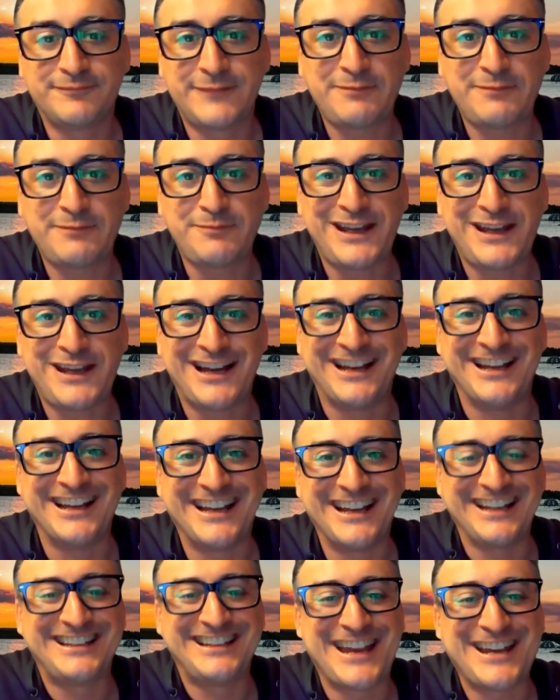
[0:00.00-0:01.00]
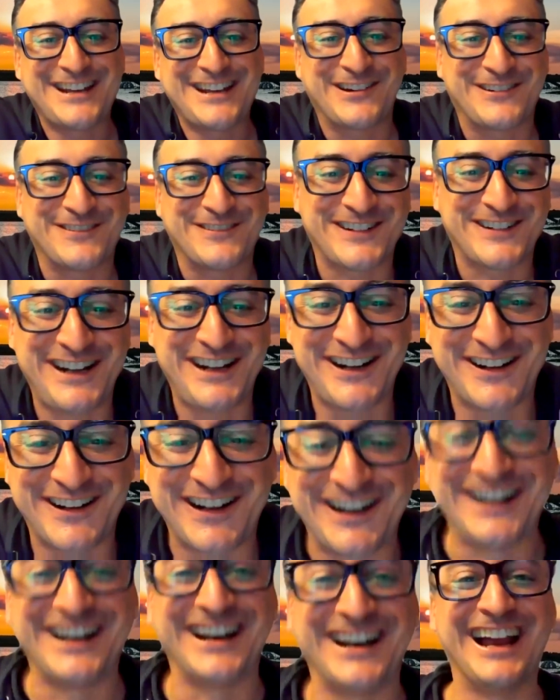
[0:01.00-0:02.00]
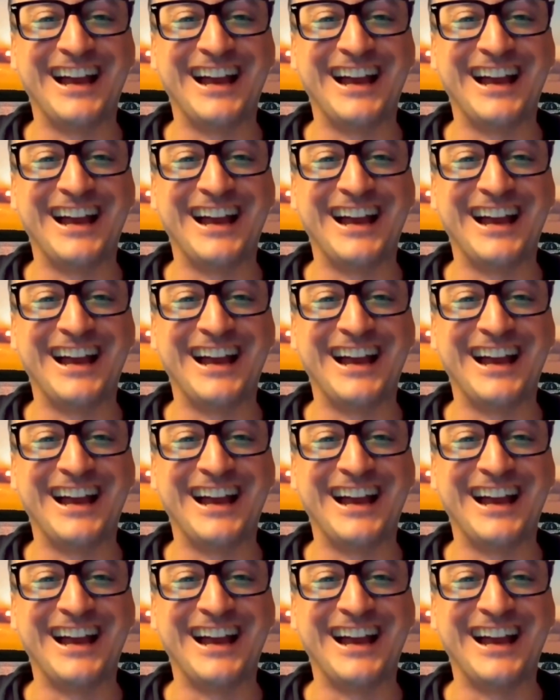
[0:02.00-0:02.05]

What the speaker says: let me take over here.